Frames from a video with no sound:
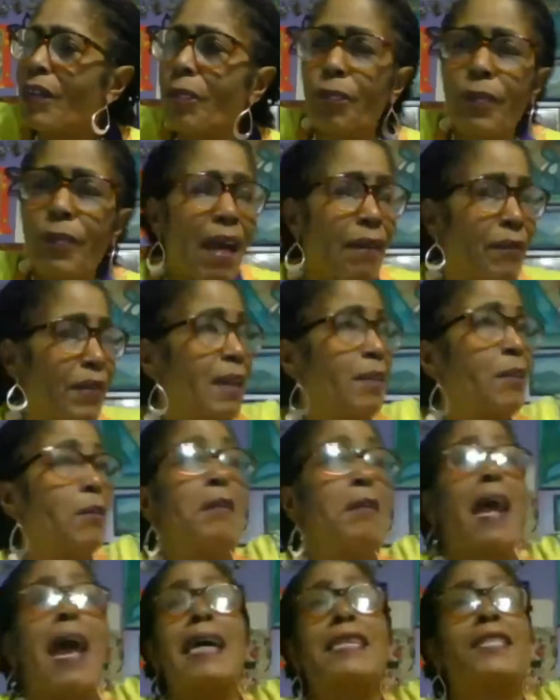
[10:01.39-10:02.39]
we have
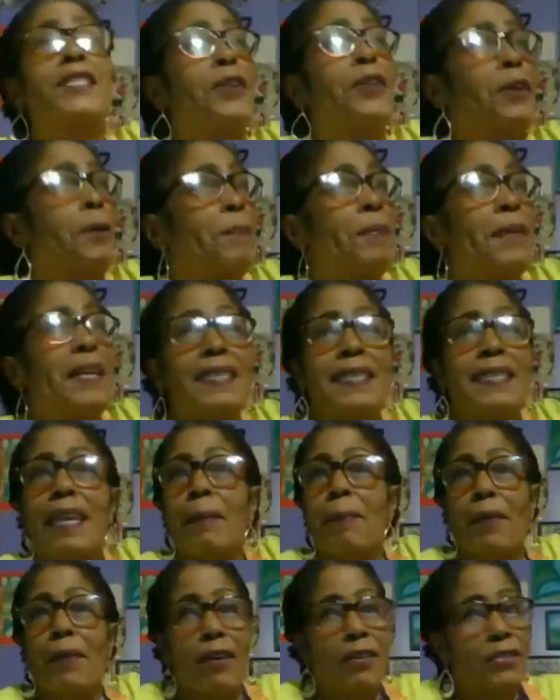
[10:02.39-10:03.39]
international
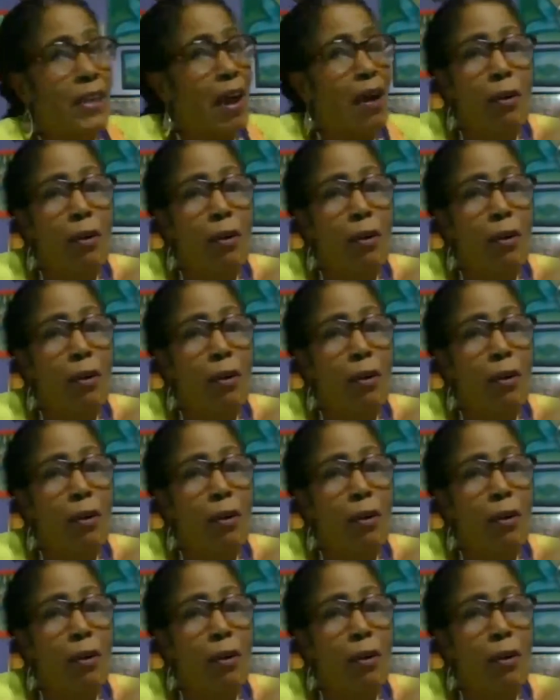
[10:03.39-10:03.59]
peacekeepers.